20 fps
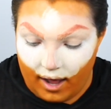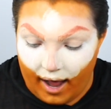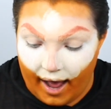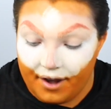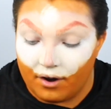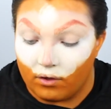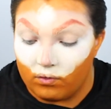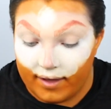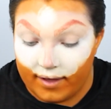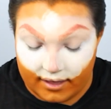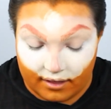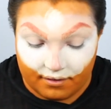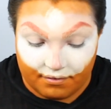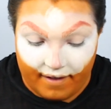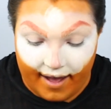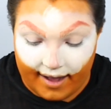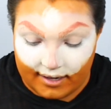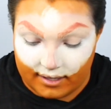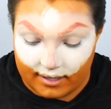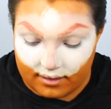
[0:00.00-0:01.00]
I don't like the
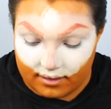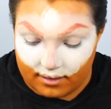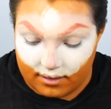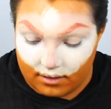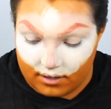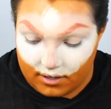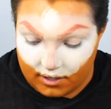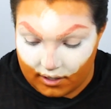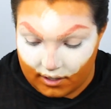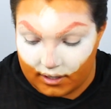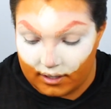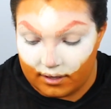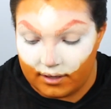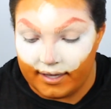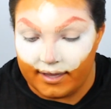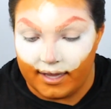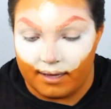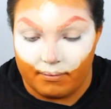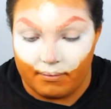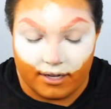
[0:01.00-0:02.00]
fact that
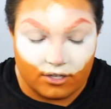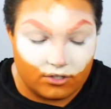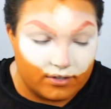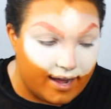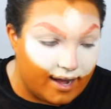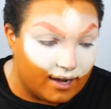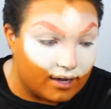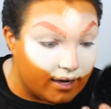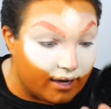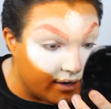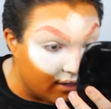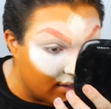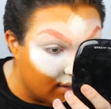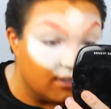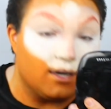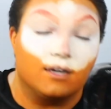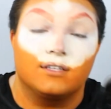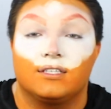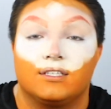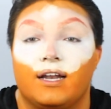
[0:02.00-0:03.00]
currently that my drag kind of
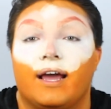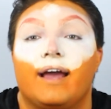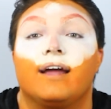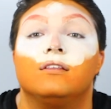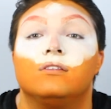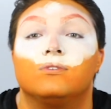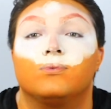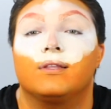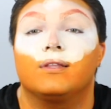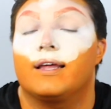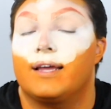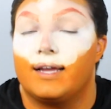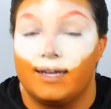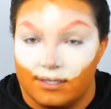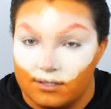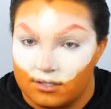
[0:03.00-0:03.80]
starts and ends with like